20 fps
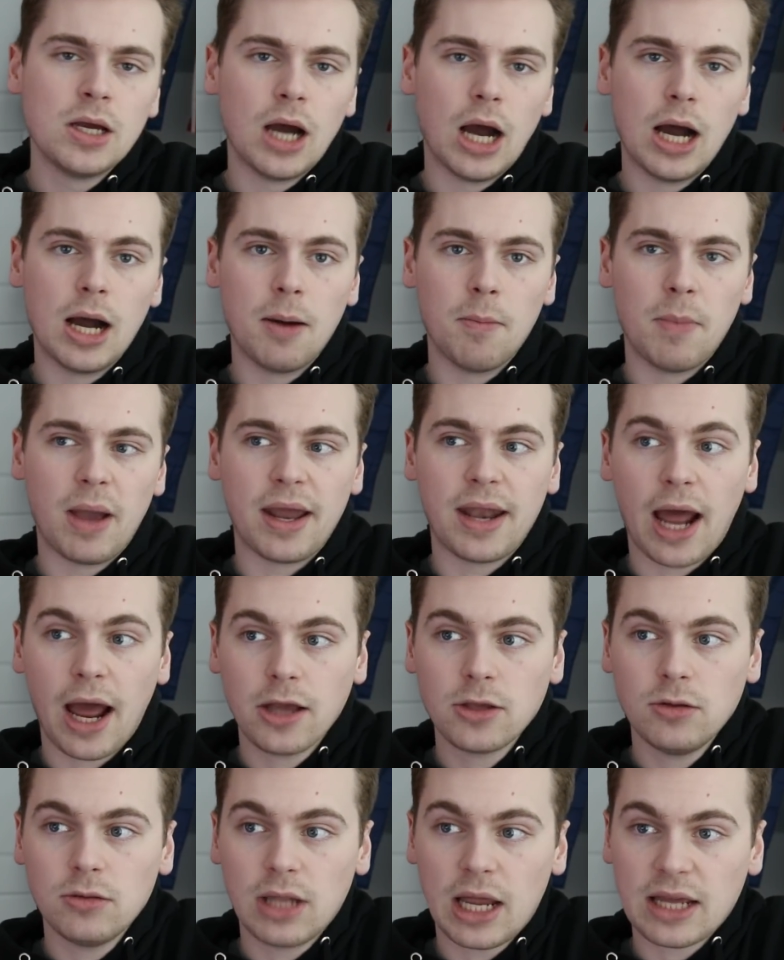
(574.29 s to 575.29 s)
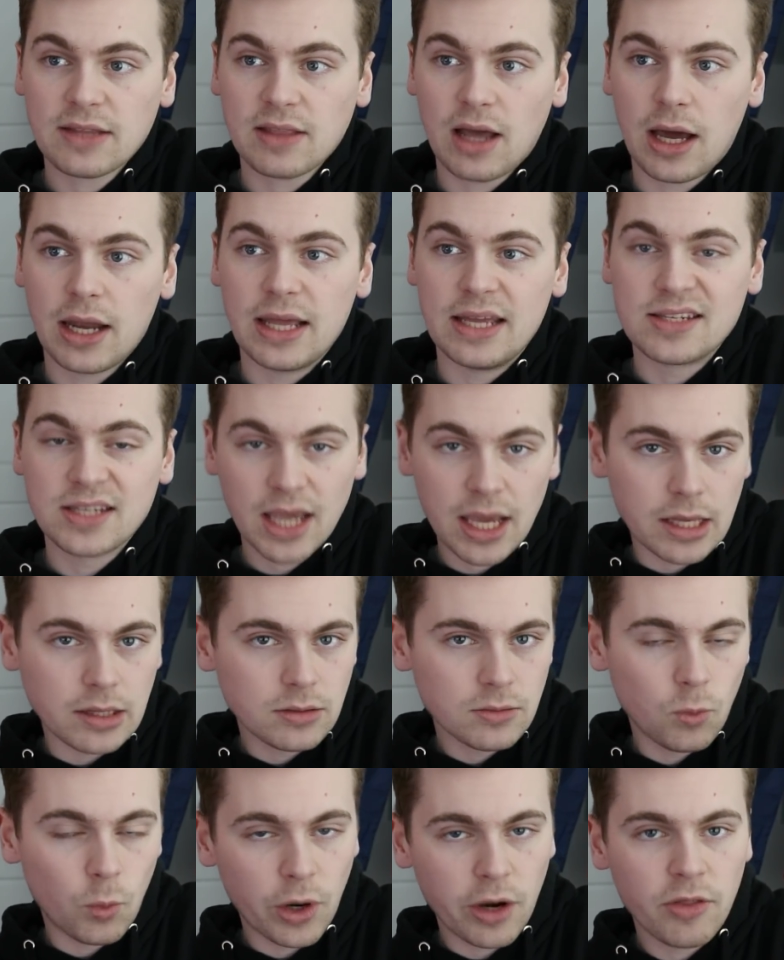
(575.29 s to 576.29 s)
And How You Like That is,
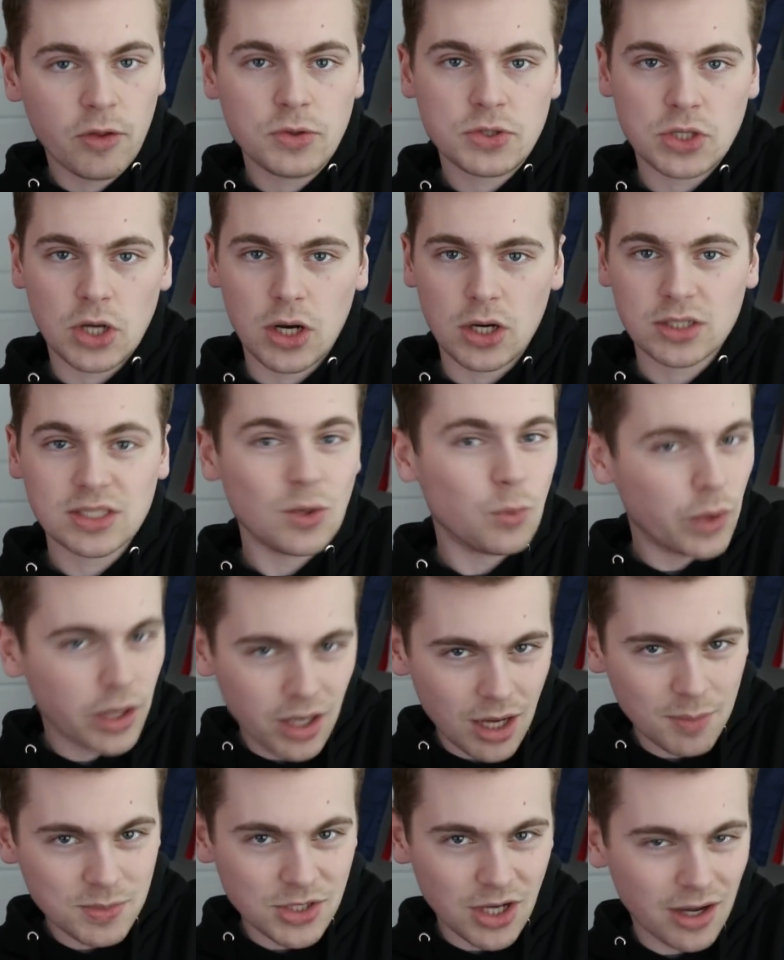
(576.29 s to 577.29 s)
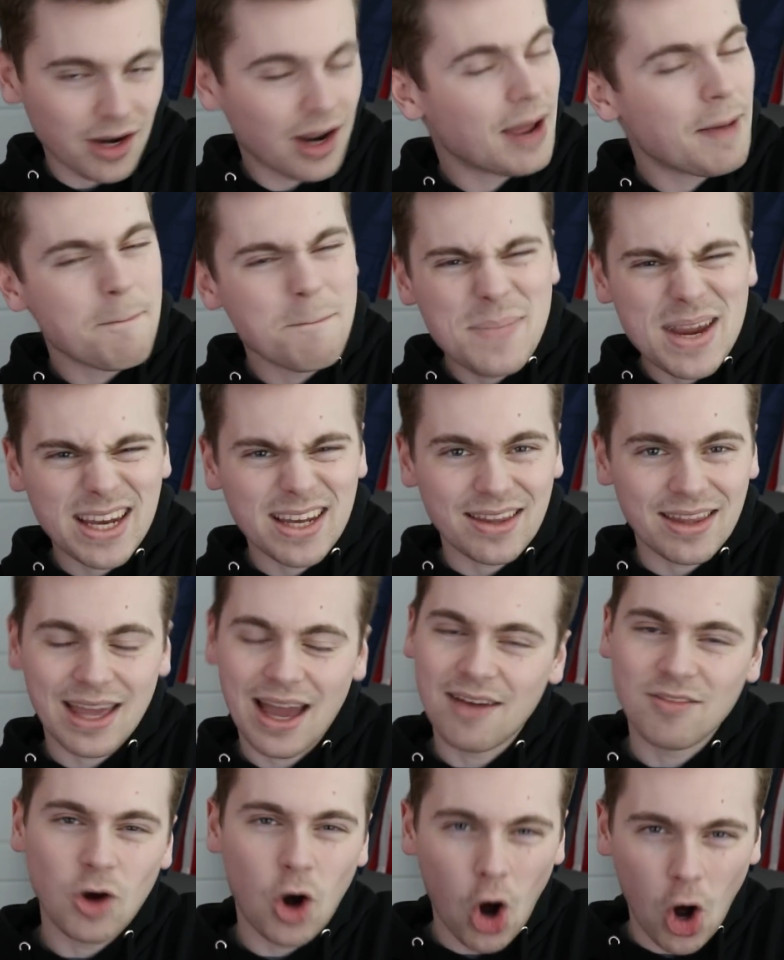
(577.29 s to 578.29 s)
again, one of those songs that when it comes on, I immediately
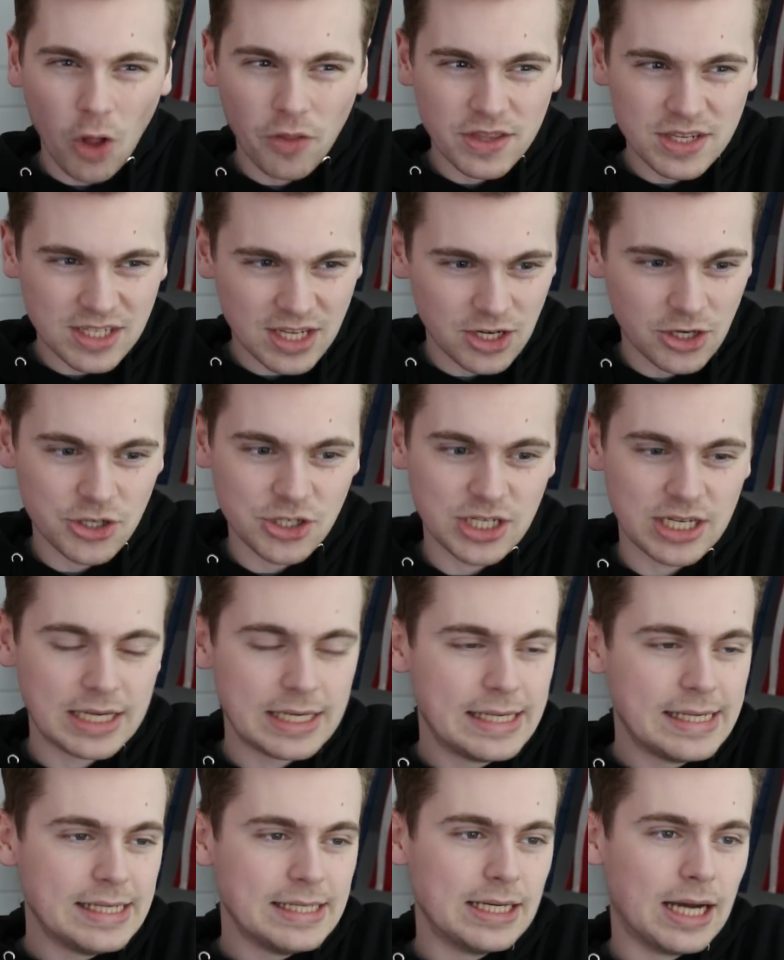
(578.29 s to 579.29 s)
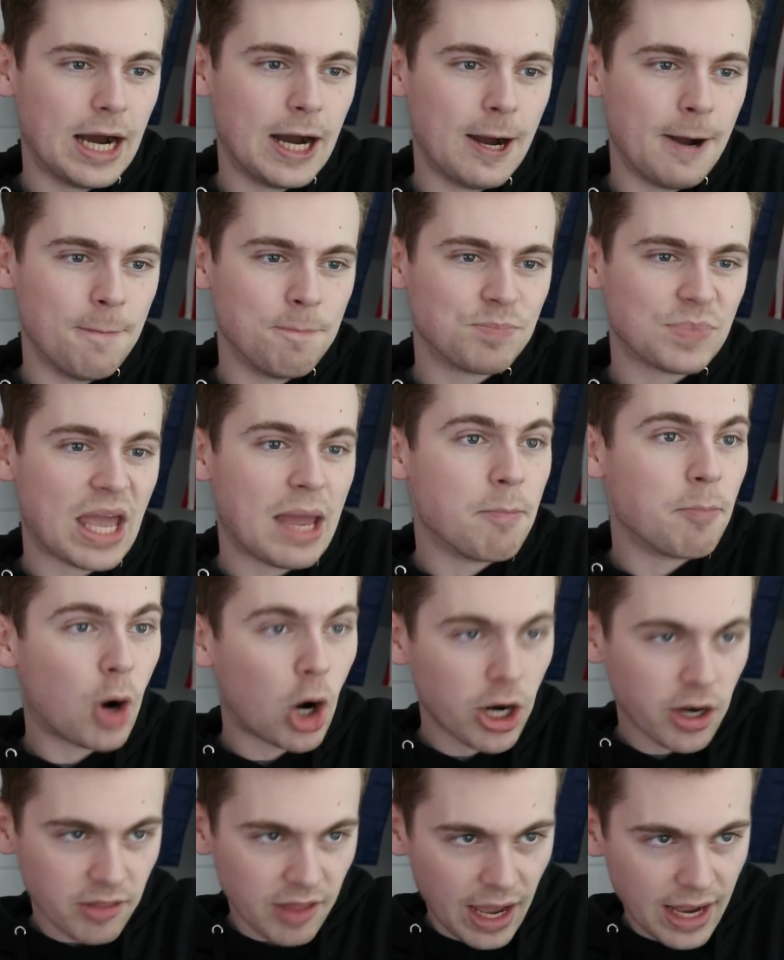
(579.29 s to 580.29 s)
have all this energy. And
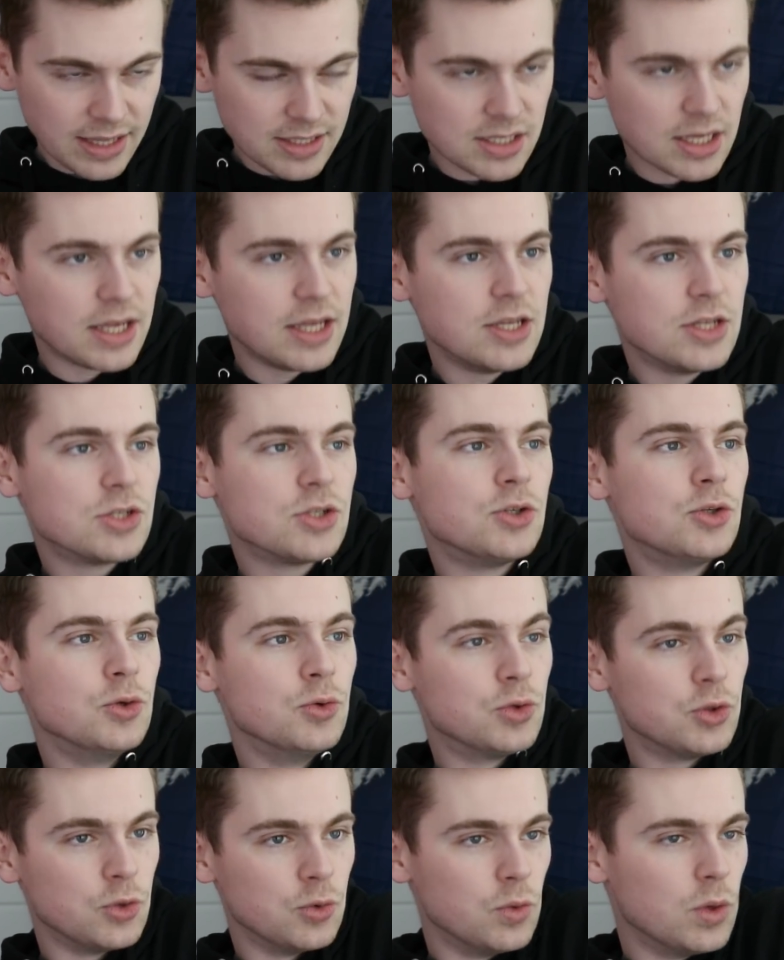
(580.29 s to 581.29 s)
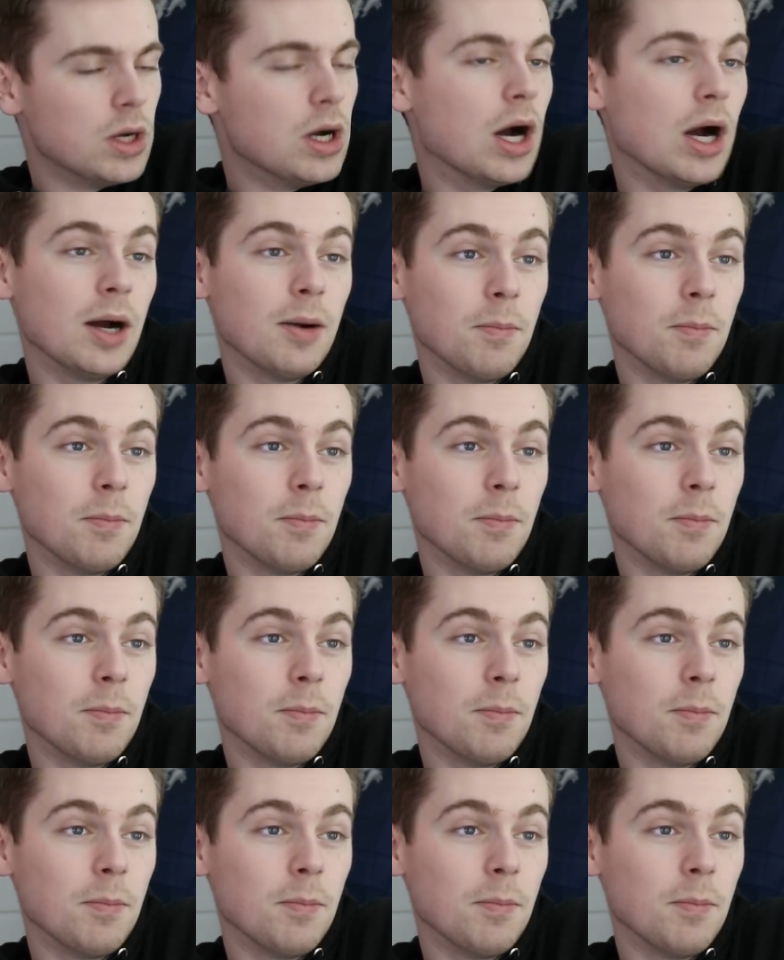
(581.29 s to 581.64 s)
part of that is due to